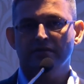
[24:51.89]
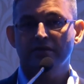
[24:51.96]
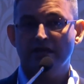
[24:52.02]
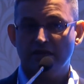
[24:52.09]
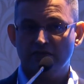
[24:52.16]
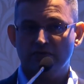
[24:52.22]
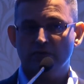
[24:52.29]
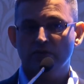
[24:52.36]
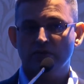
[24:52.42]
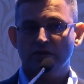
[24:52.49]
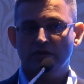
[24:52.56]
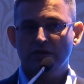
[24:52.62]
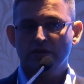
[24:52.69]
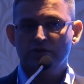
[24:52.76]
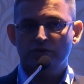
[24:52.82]
Therefore,
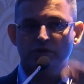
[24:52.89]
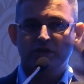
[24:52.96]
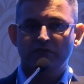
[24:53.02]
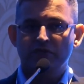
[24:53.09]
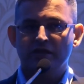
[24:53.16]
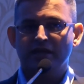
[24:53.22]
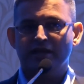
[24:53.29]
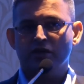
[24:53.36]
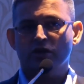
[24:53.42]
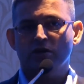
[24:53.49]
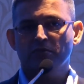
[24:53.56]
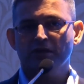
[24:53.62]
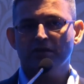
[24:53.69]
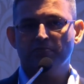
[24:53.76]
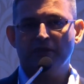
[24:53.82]
to give you an
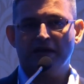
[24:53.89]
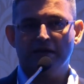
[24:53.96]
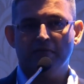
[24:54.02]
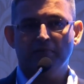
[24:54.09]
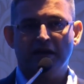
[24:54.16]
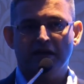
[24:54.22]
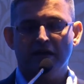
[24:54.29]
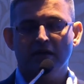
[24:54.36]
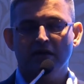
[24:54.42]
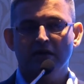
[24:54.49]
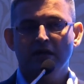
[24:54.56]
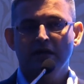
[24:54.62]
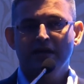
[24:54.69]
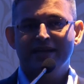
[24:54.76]
economic parallel,